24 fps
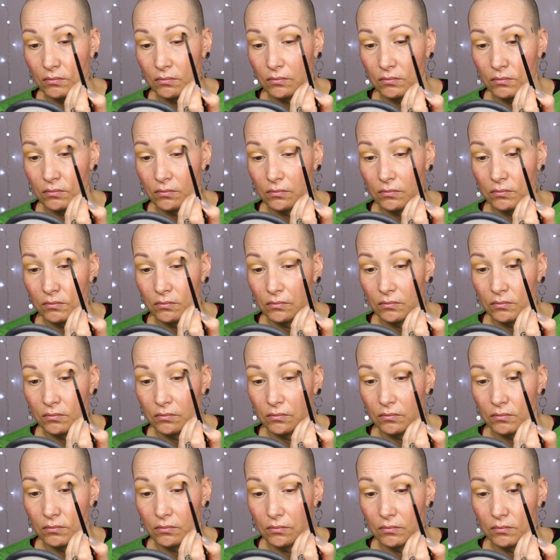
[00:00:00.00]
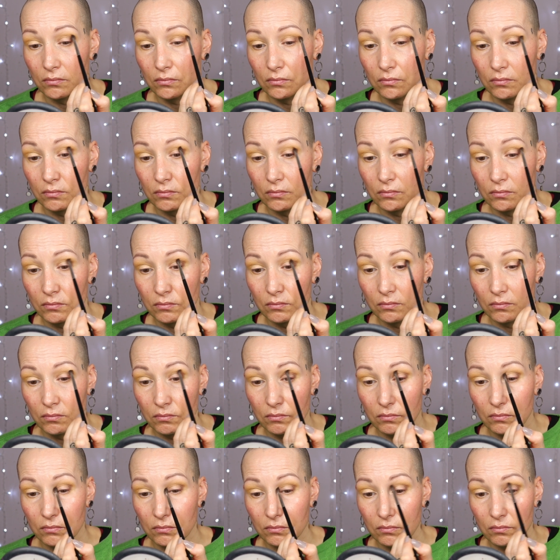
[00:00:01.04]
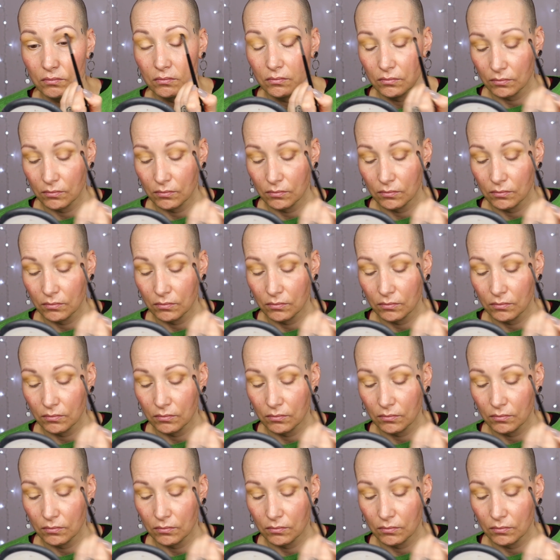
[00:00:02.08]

No one is speaking in this clip.